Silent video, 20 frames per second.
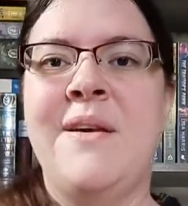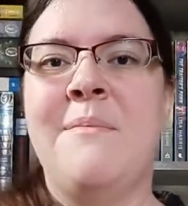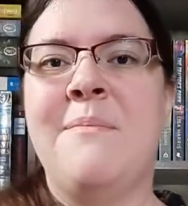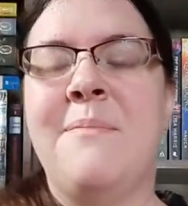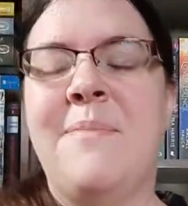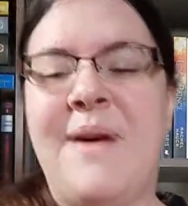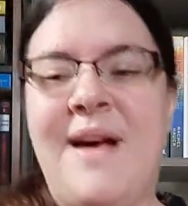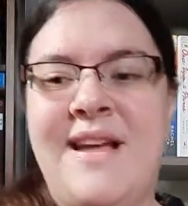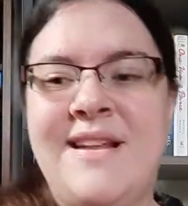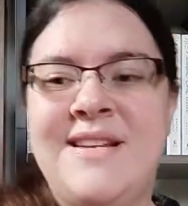
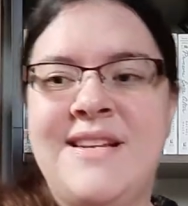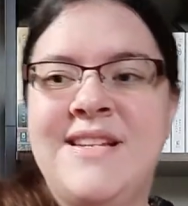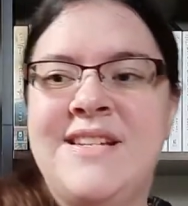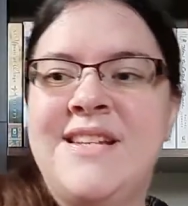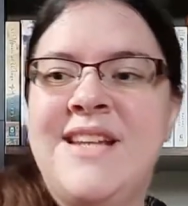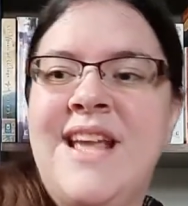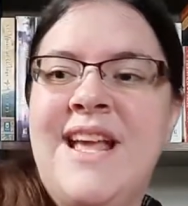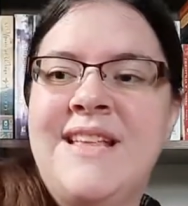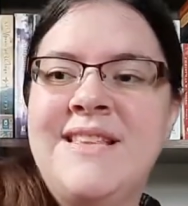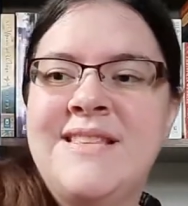but
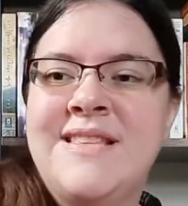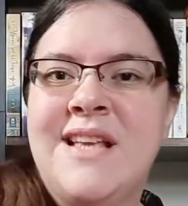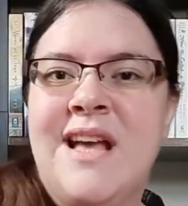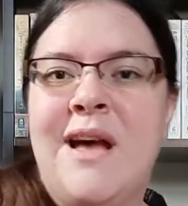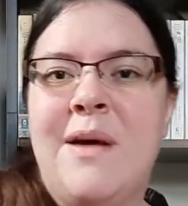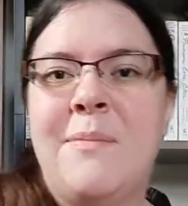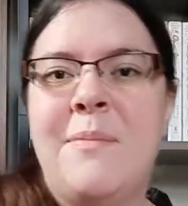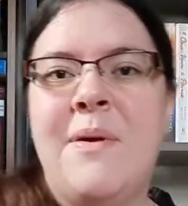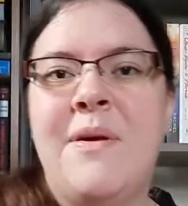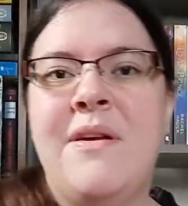she ends
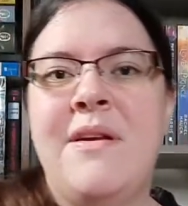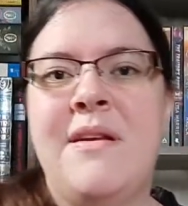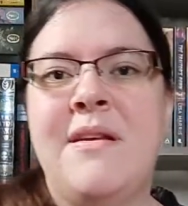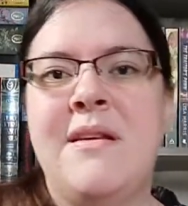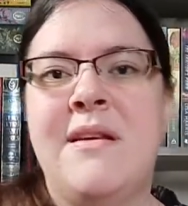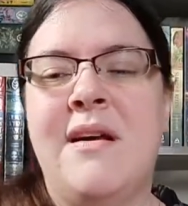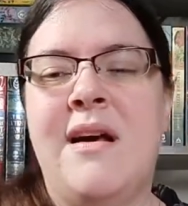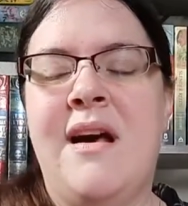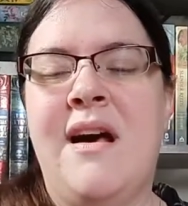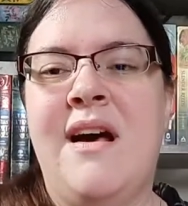up
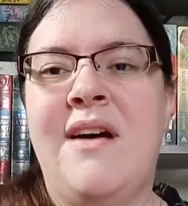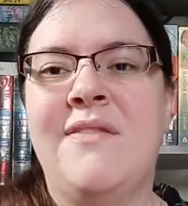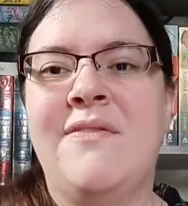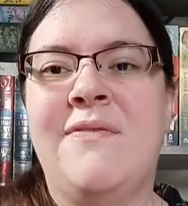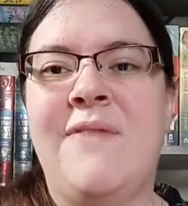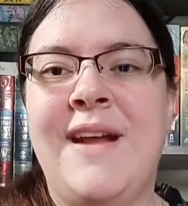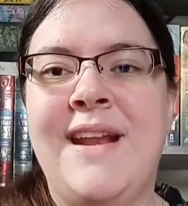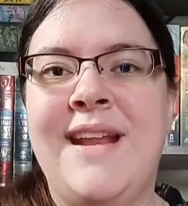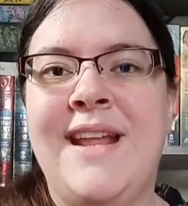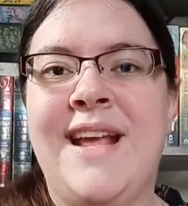uh,
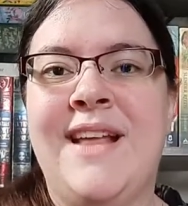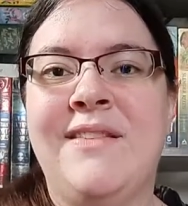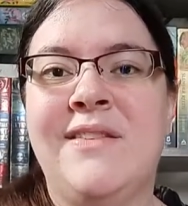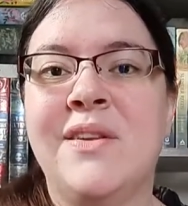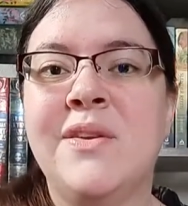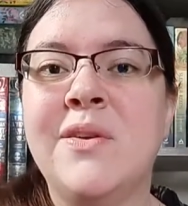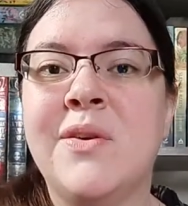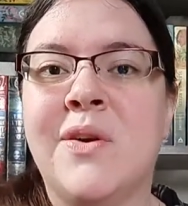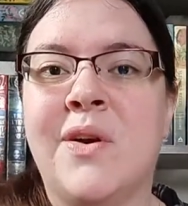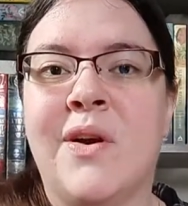finding a
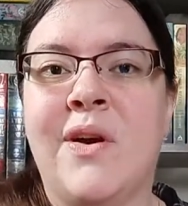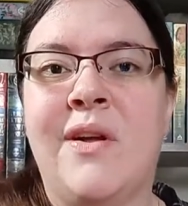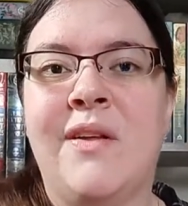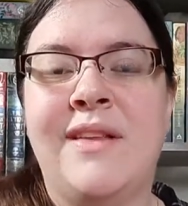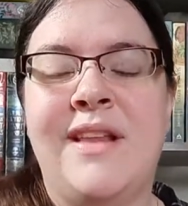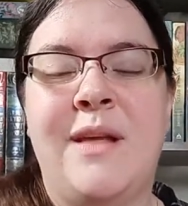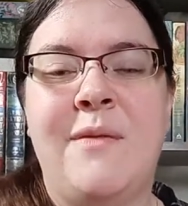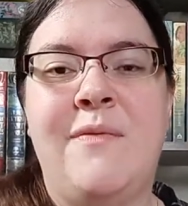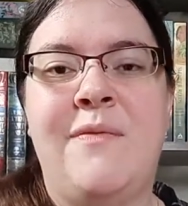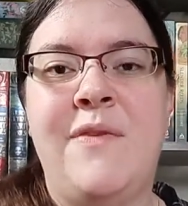little girl
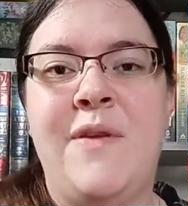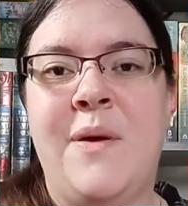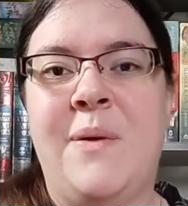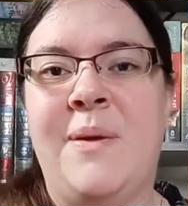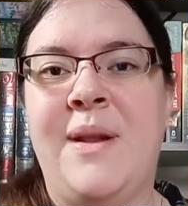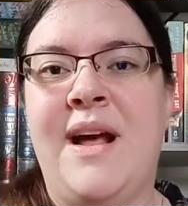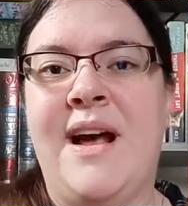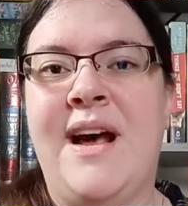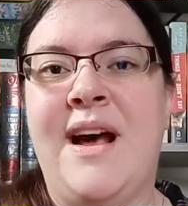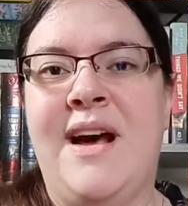named
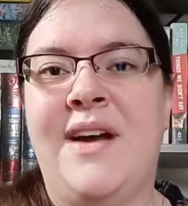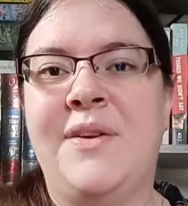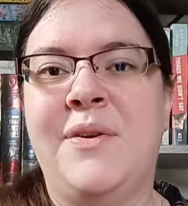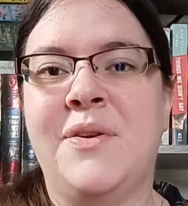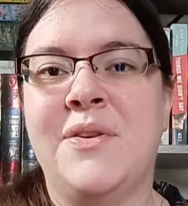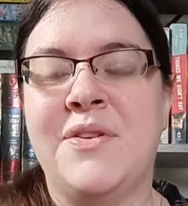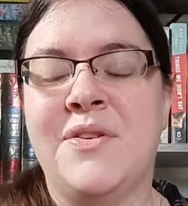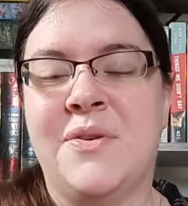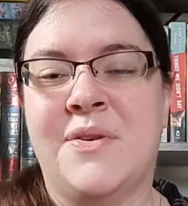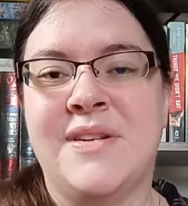Fiona on
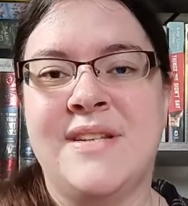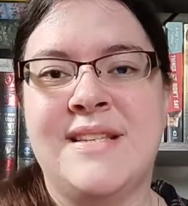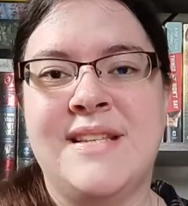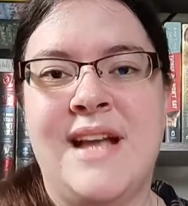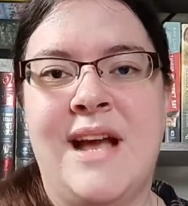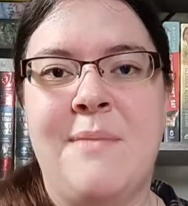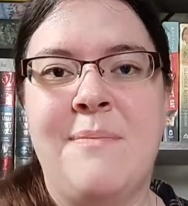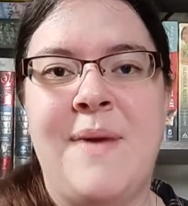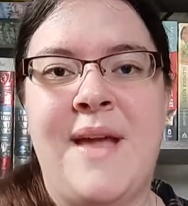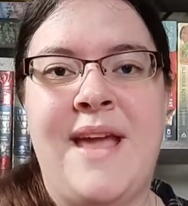her doorstep.